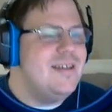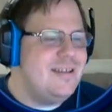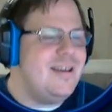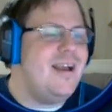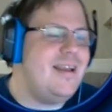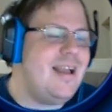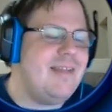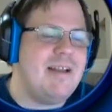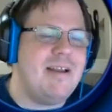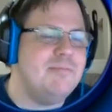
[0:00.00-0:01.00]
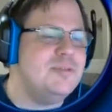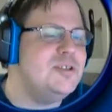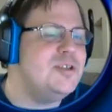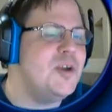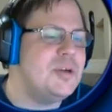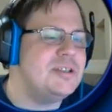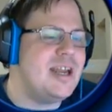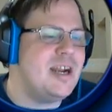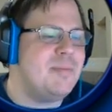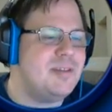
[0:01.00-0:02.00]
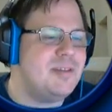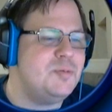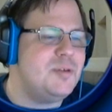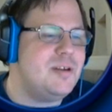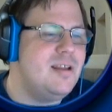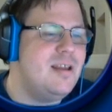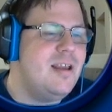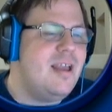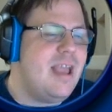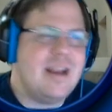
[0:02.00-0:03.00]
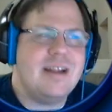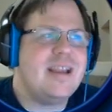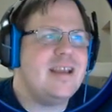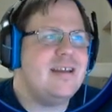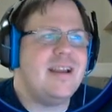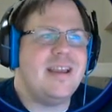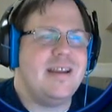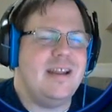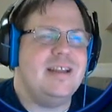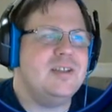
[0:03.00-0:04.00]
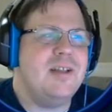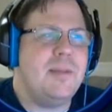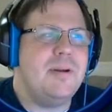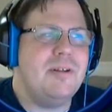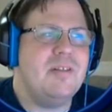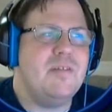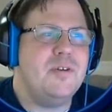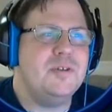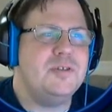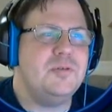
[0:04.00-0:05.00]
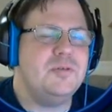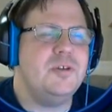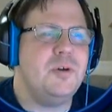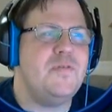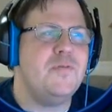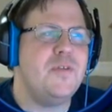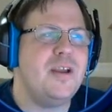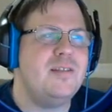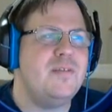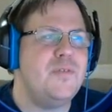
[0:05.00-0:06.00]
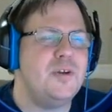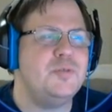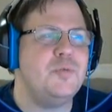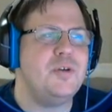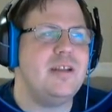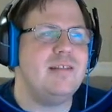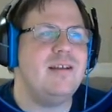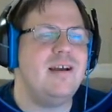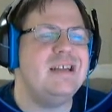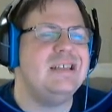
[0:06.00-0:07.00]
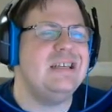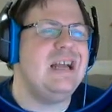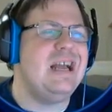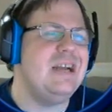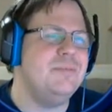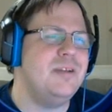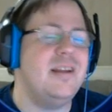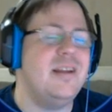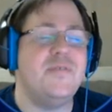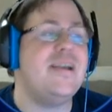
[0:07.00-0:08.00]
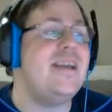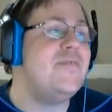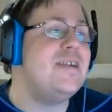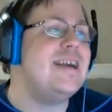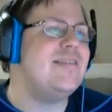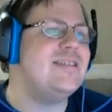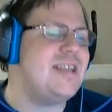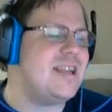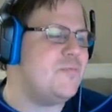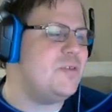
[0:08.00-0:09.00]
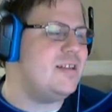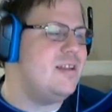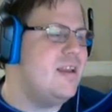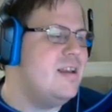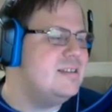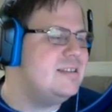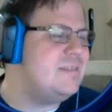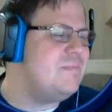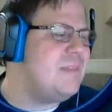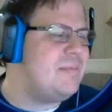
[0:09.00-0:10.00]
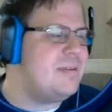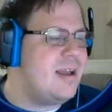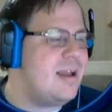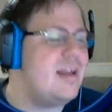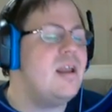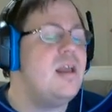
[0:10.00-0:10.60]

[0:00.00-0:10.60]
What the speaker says: Yeah, I am so excited about one. And it again, it is a lot better than the first two. So if you've read the first one and thought, I'm done, if you even got to the second one and said, maybe not,